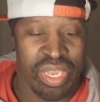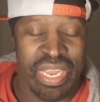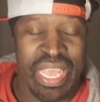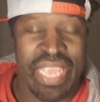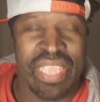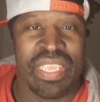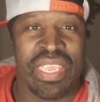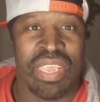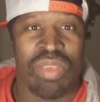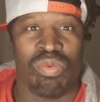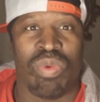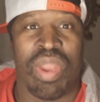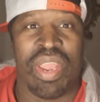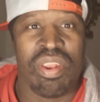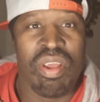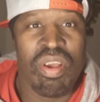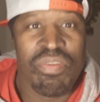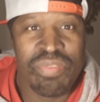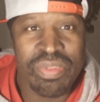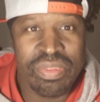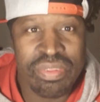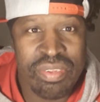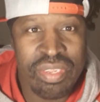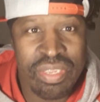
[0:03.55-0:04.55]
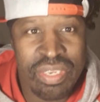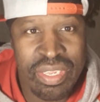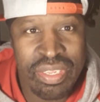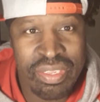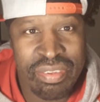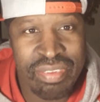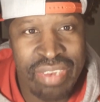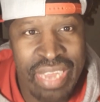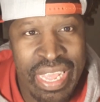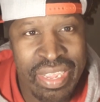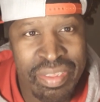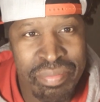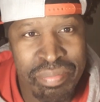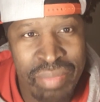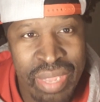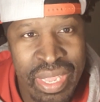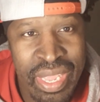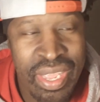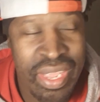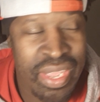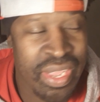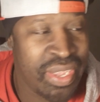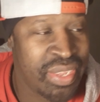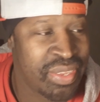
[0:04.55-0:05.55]
Let's get right off into this. Like,
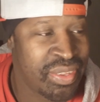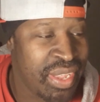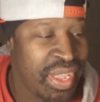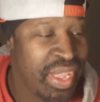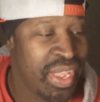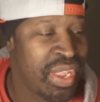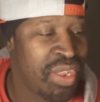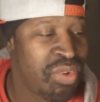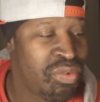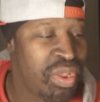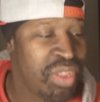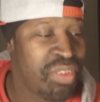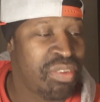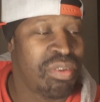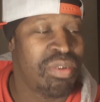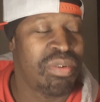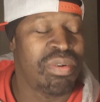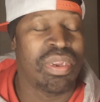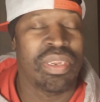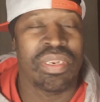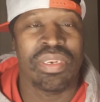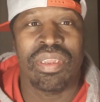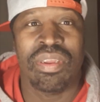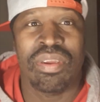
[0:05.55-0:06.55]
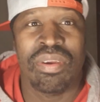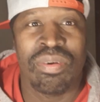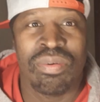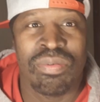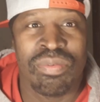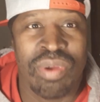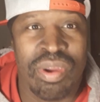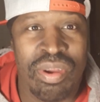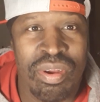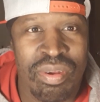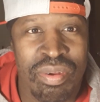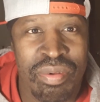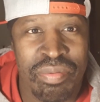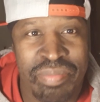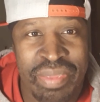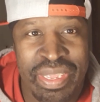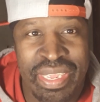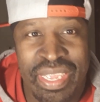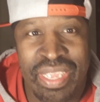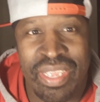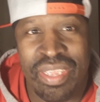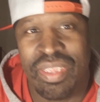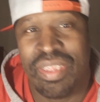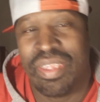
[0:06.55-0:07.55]
man, dang, what's going on, Rome,
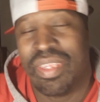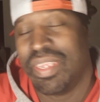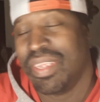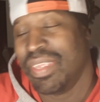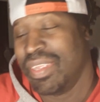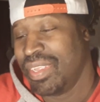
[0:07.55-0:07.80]
man?